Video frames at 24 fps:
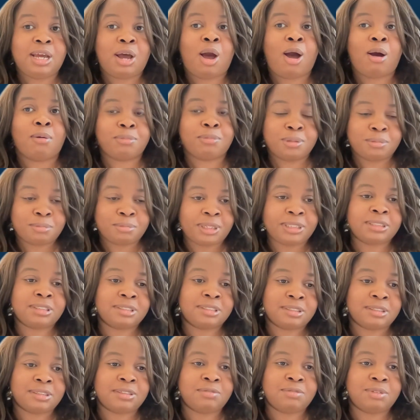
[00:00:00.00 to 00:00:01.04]

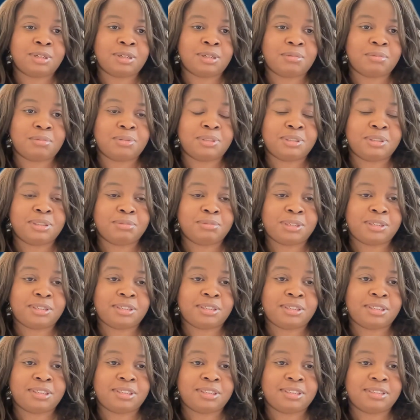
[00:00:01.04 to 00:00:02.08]
optimizing the developer
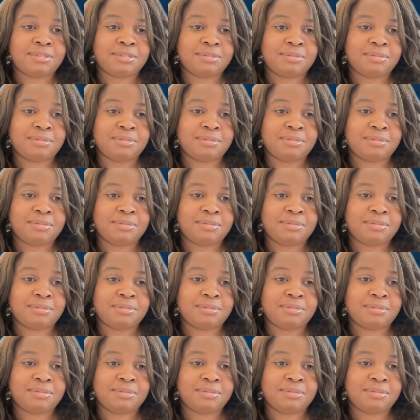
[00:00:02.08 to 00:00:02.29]
experience.